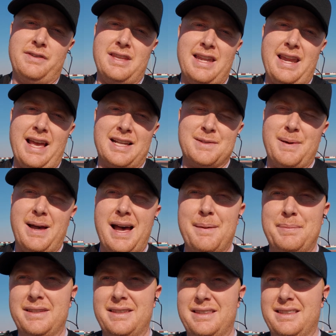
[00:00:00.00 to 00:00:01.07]
to the next spot,
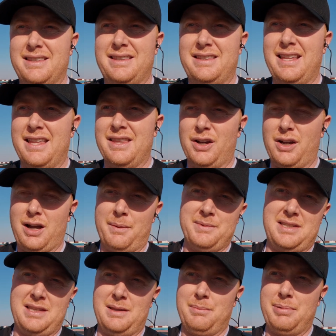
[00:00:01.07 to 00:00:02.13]
but then they'll come
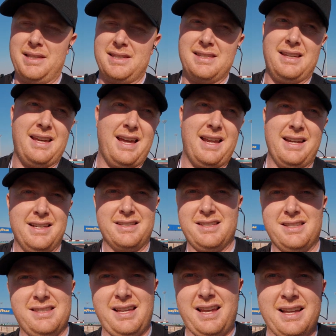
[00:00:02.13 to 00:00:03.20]
into the pits again. It's
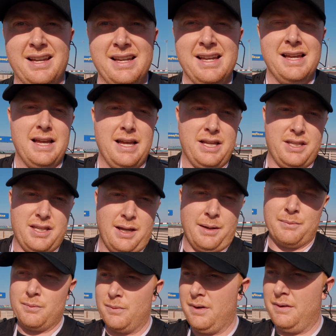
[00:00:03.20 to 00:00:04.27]
just like,
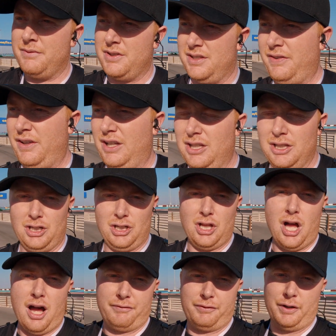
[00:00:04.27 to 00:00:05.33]
I'm just feel a little
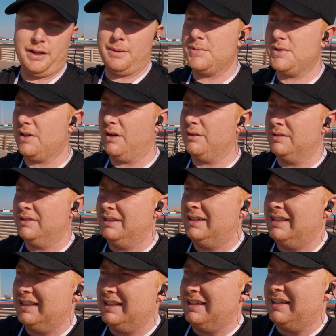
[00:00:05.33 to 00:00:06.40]
off rhythm. So
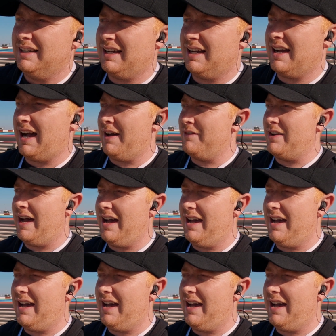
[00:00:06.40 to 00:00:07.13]
I'm